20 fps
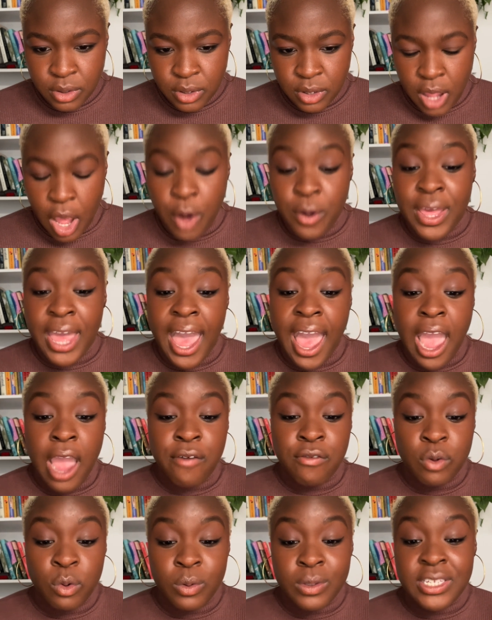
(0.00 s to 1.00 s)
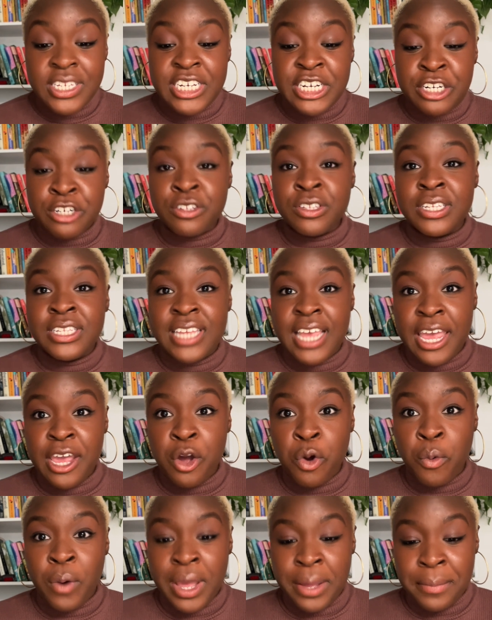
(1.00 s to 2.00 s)
oh yeah, everyone's here to take
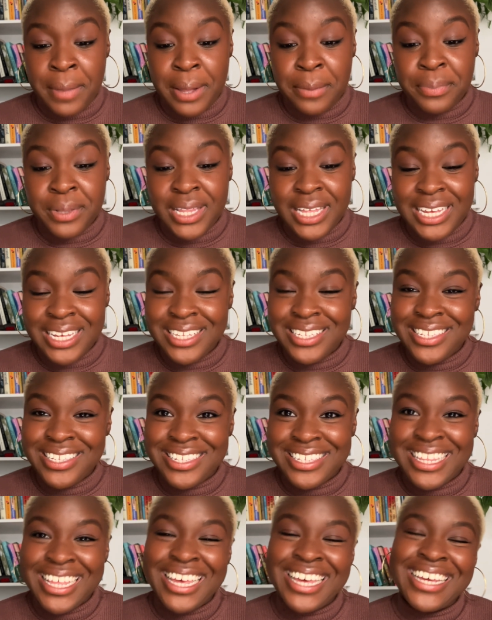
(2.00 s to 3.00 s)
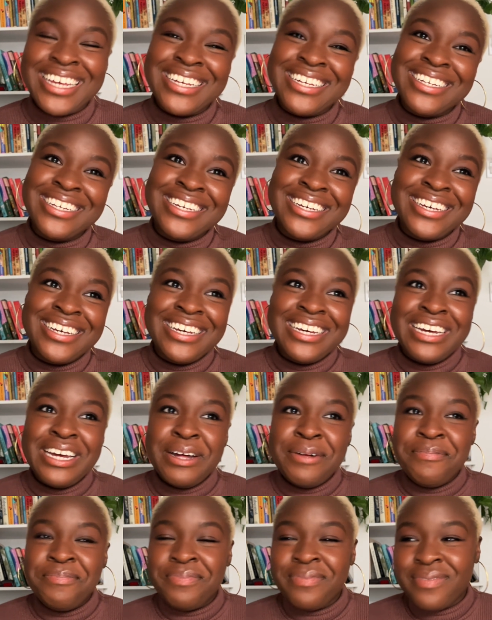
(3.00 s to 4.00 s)
away my place. Like,
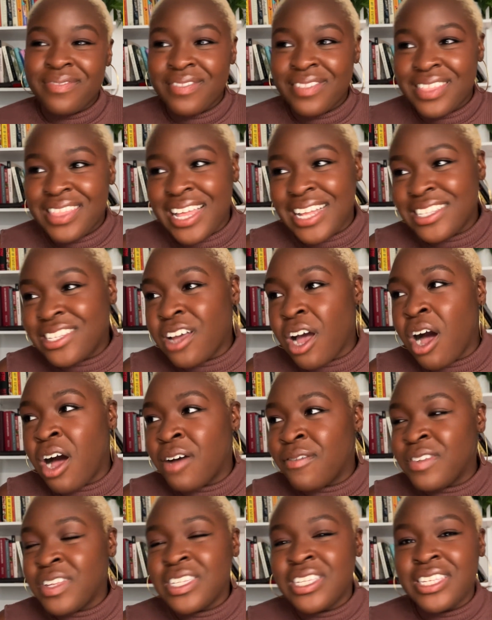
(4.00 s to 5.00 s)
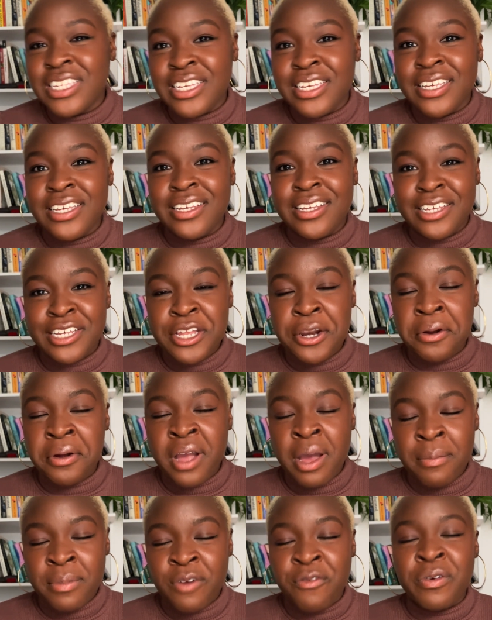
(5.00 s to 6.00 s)
that's obviously, you know,
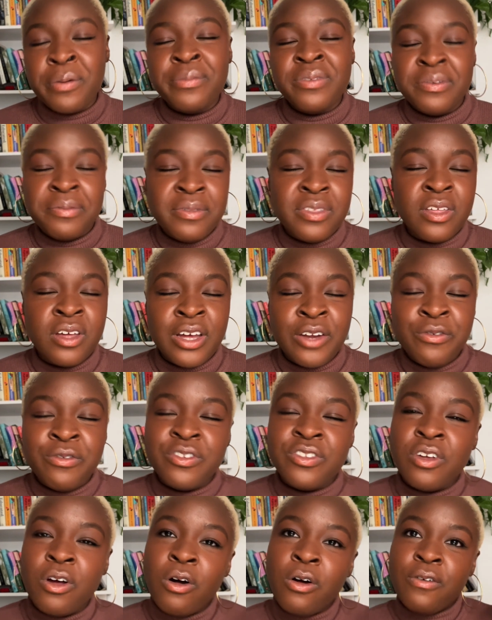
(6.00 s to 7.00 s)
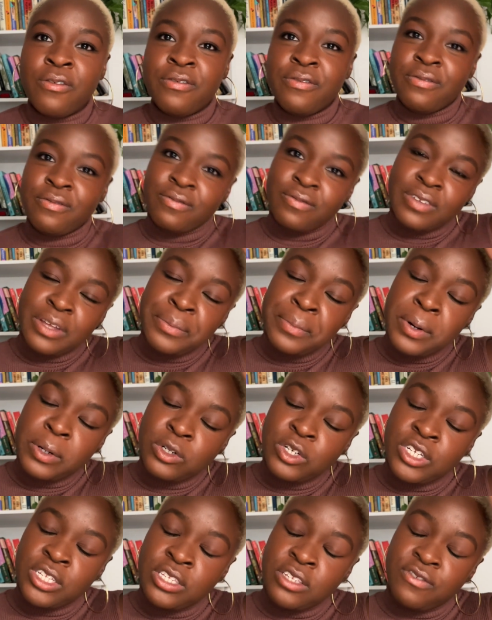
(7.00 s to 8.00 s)
coming from some of the unresolved
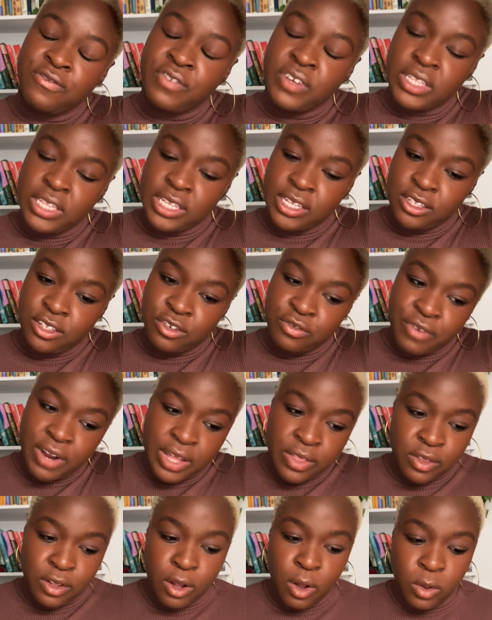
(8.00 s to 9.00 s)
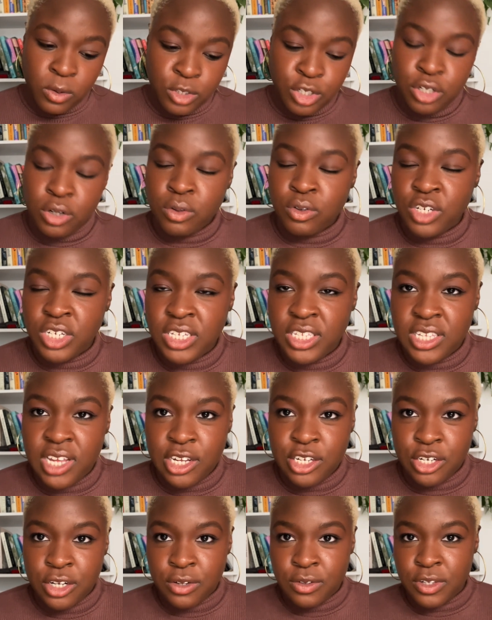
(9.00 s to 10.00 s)
emotions and feelings around the whole Shoji
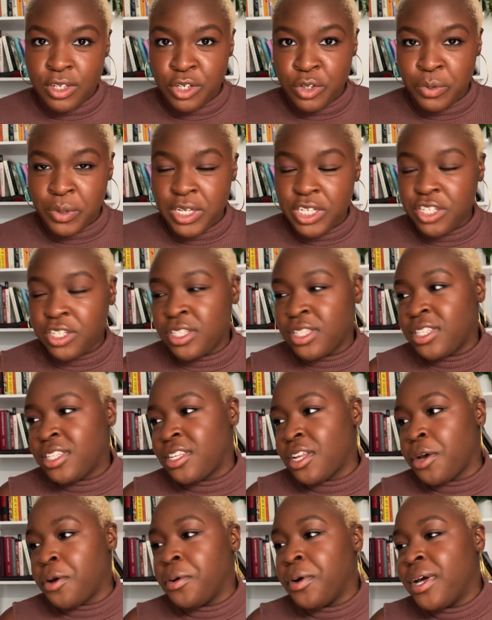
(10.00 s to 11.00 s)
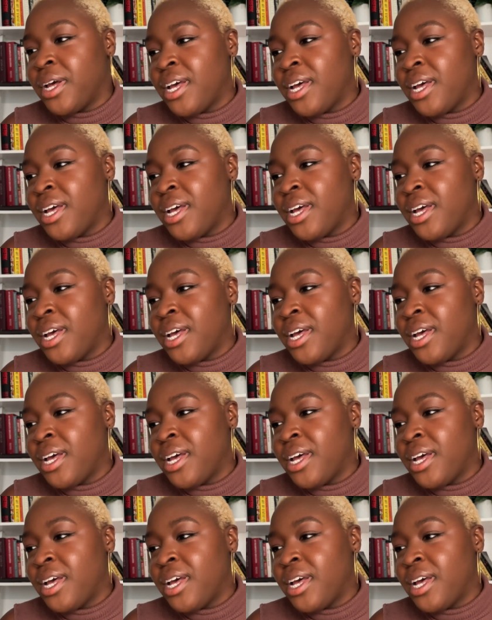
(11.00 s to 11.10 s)
Sachiko situation. So